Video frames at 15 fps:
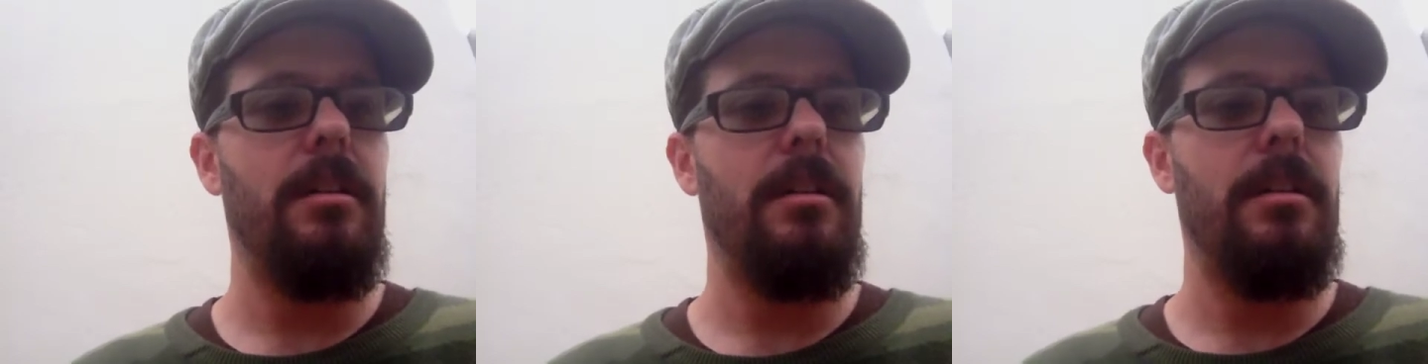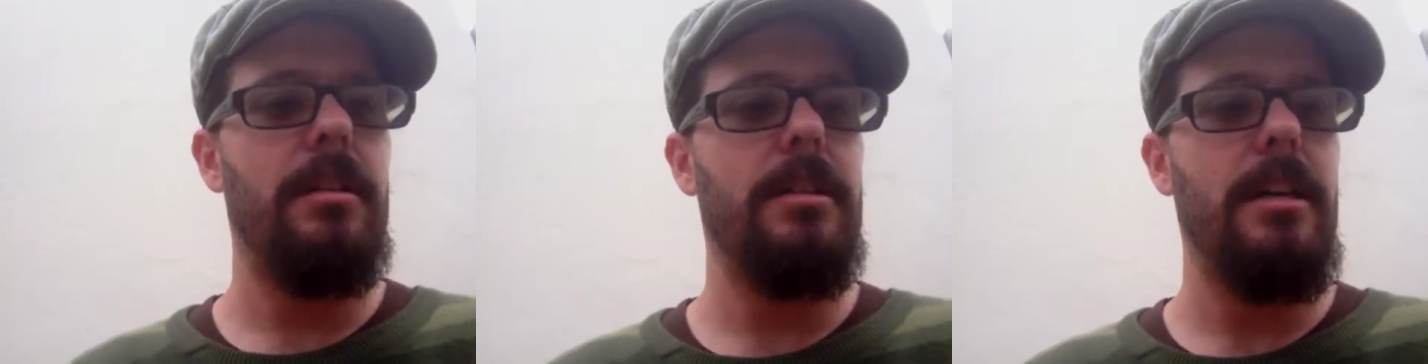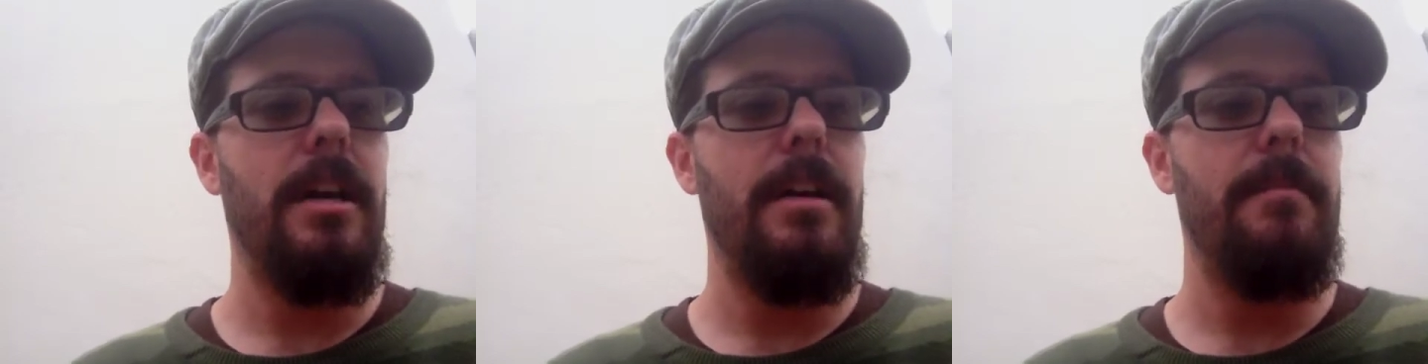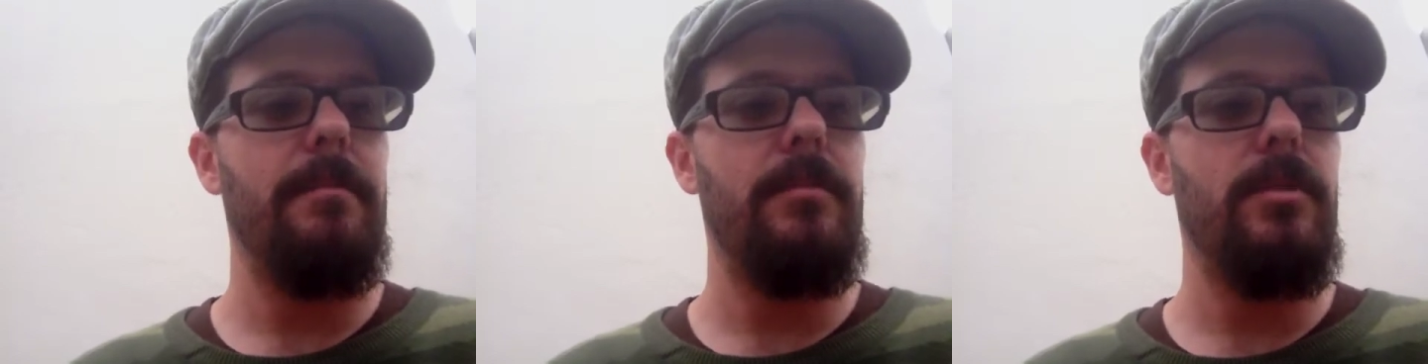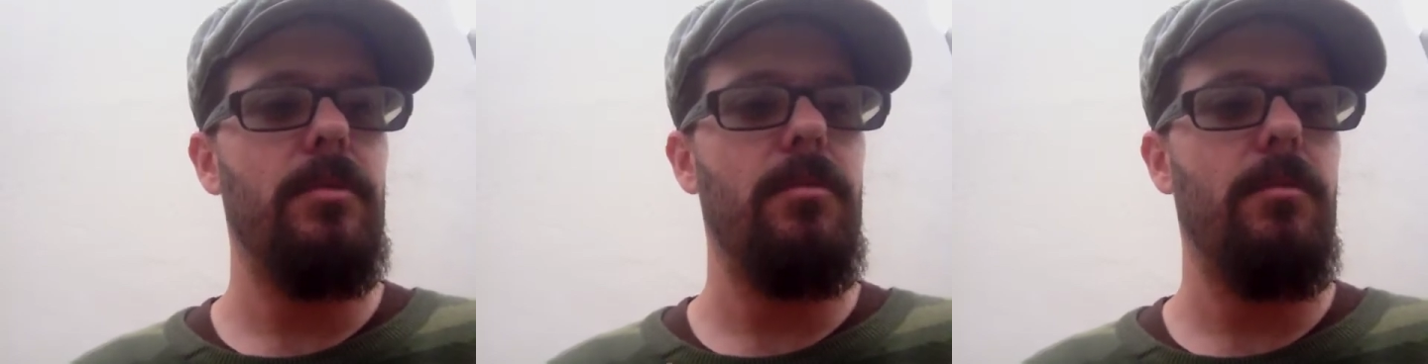a
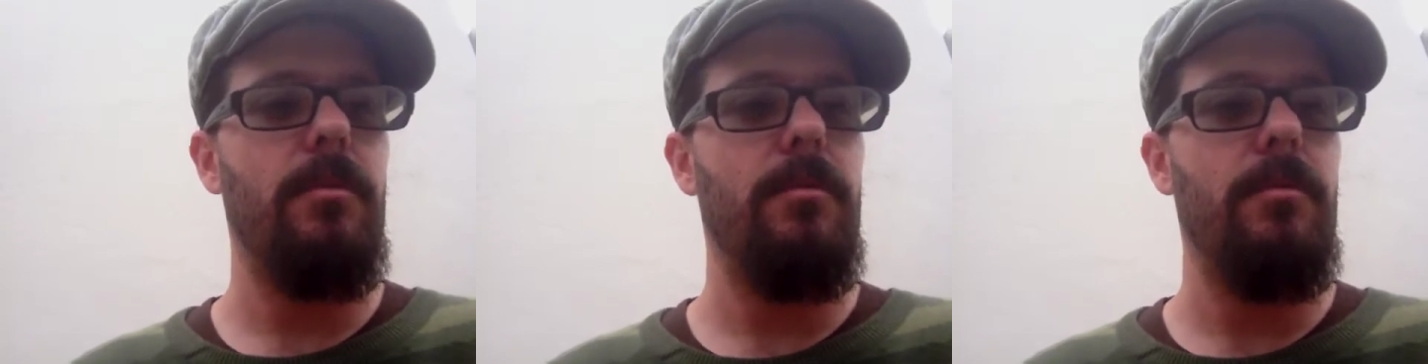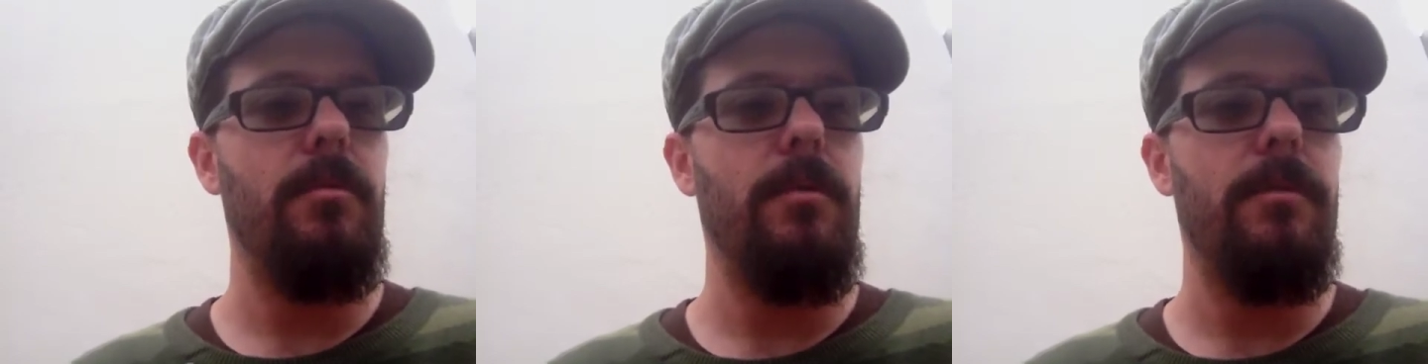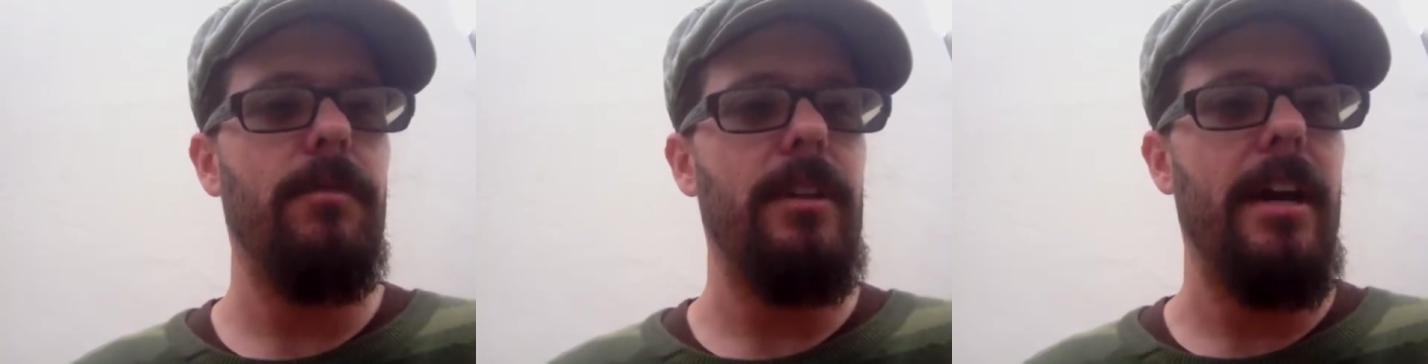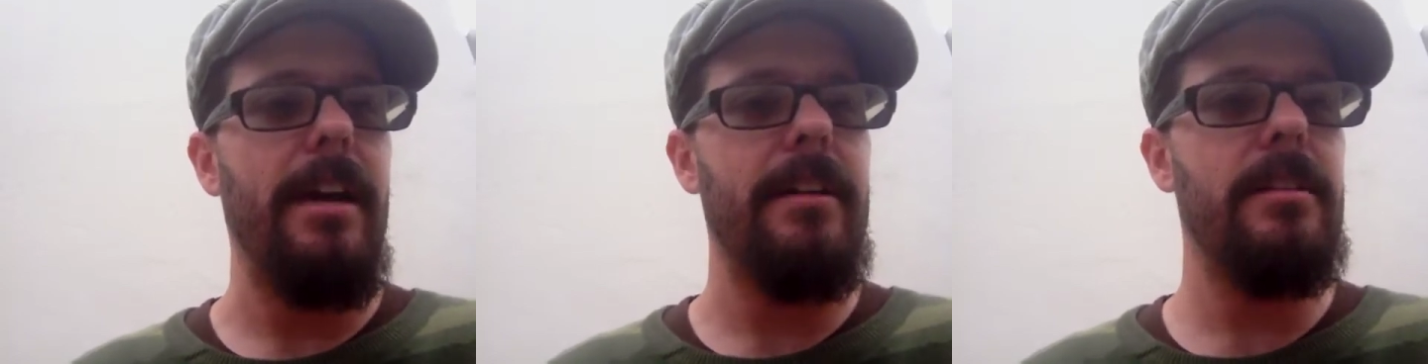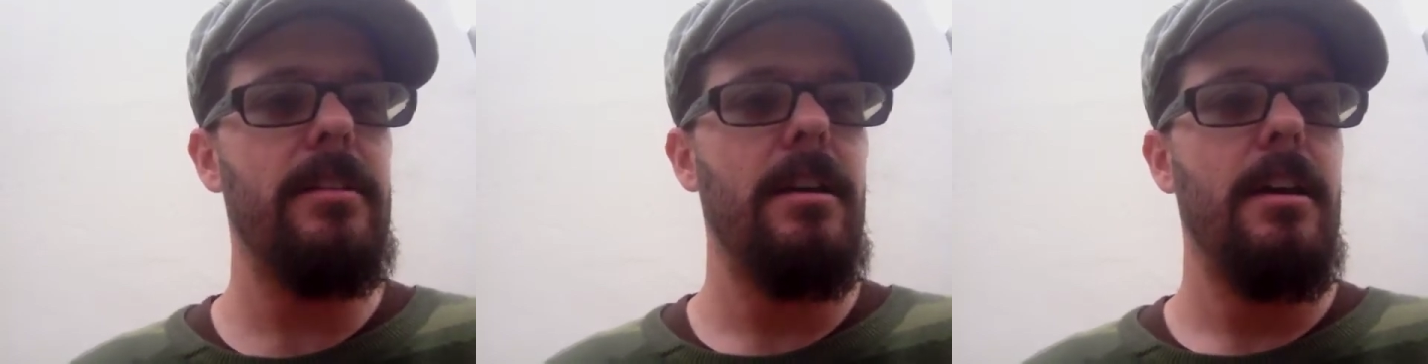time to
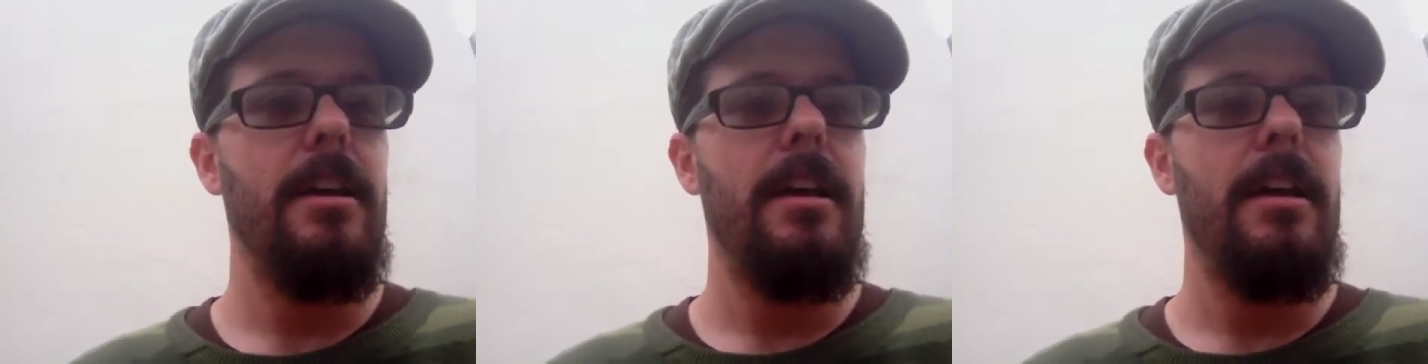reflect,